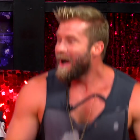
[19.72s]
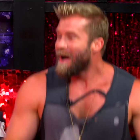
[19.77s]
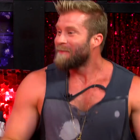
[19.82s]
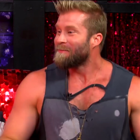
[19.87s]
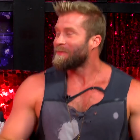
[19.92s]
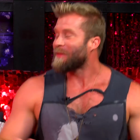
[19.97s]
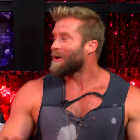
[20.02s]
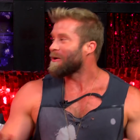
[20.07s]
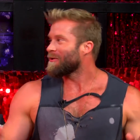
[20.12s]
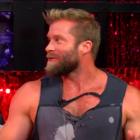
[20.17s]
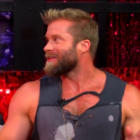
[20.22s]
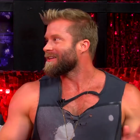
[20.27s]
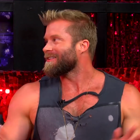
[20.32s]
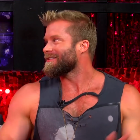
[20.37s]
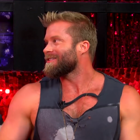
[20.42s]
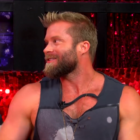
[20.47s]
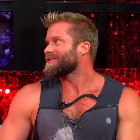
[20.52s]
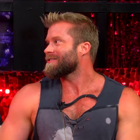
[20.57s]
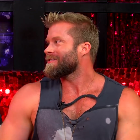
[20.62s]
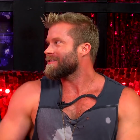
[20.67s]
No,
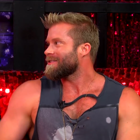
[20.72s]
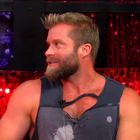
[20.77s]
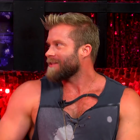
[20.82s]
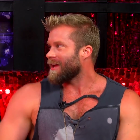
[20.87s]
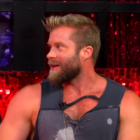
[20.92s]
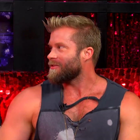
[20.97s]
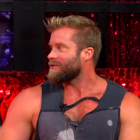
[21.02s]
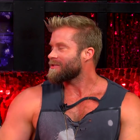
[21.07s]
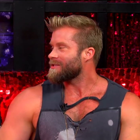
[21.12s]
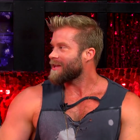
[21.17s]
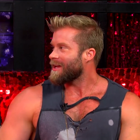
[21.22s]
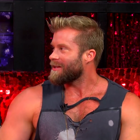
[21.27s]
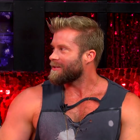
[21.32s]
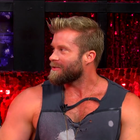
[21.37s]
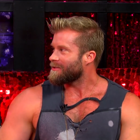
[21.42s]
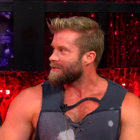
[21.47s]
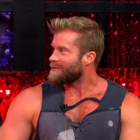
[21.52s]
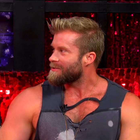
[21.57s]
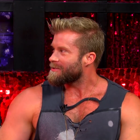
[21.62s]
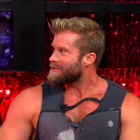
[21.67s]
they're
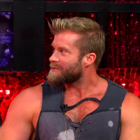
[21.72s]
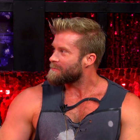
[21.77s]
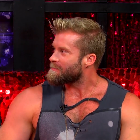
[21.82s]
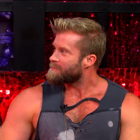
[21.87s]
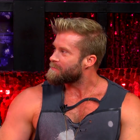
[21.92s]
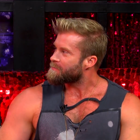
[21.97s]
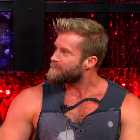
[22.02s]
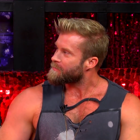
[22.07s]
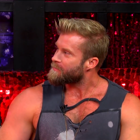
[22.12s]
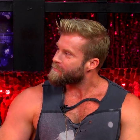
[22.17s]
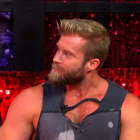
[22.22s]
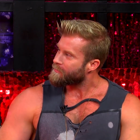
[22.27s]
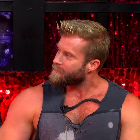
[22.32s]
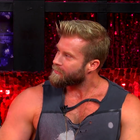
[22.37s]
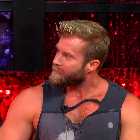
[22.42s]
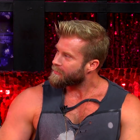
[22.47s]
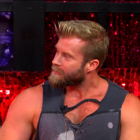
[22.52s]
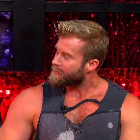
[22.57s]
scandalous. Julie, can